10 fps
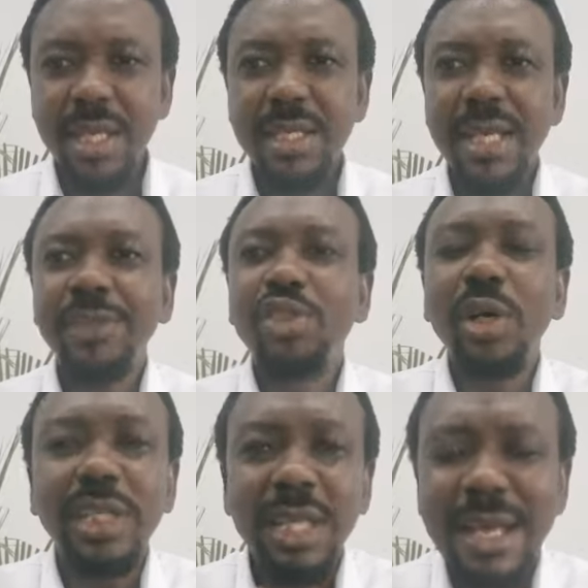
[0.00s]
they
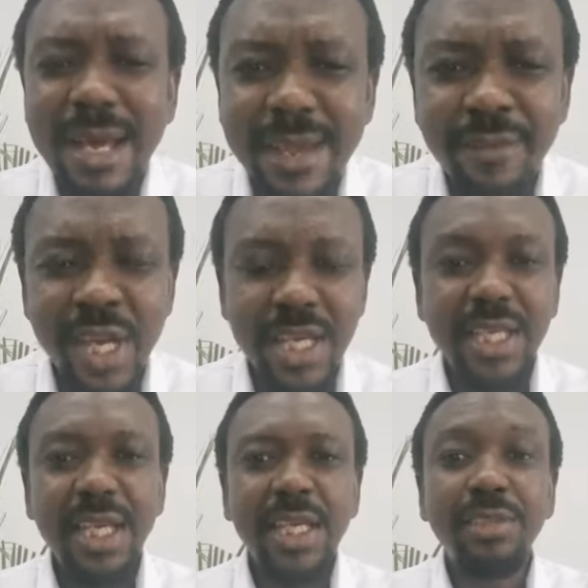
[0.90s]
enjoyed life,
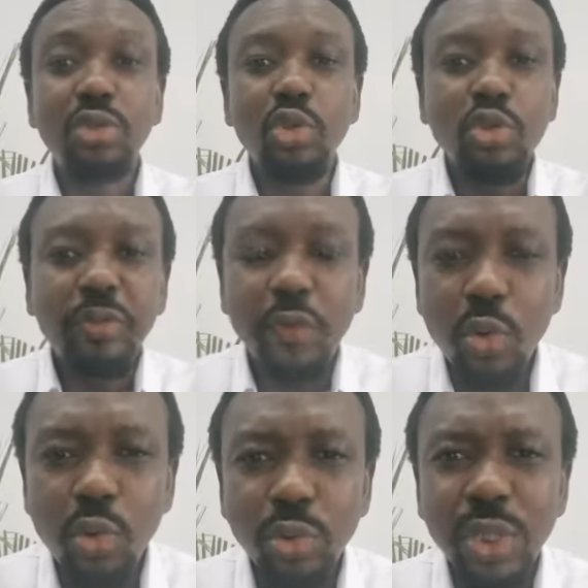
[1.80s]
they eat good
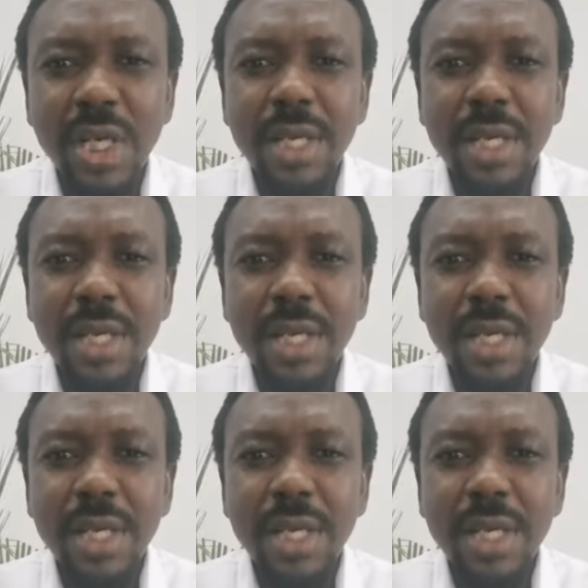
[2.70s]
food,